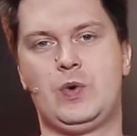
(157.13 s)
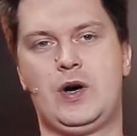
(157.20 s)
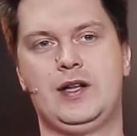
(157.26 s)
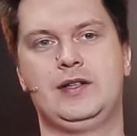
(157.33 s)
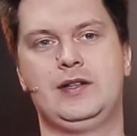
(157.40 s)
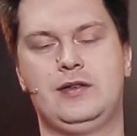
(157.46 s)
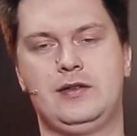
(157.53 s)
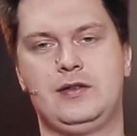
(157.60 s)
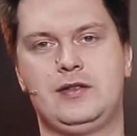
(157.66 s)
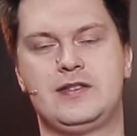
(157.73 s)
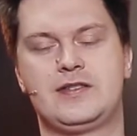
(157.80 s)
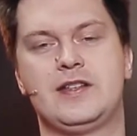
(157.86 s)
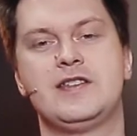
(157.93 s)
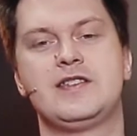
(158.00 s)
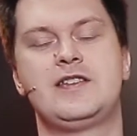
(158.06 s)
one
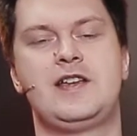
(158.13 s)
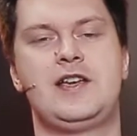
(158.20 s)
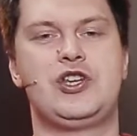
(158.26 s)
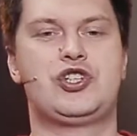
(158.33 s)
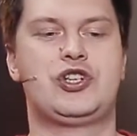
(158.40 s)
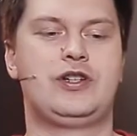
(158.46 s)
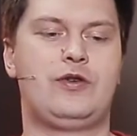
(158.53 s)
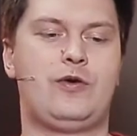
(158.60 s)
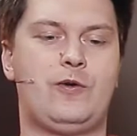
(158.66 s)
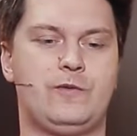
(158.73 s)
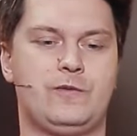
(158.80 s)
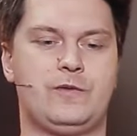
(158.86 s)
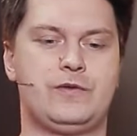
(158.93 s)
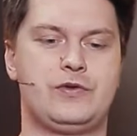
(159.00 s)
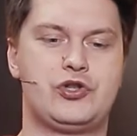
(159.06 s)
instantiation
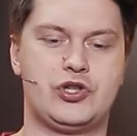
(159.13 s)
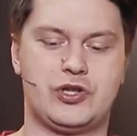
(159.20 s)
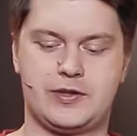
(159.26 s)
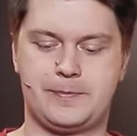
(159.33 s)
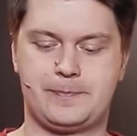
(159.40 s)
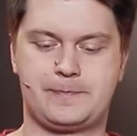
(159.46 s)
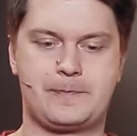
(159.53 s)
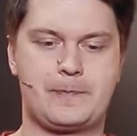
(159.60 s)
of gist.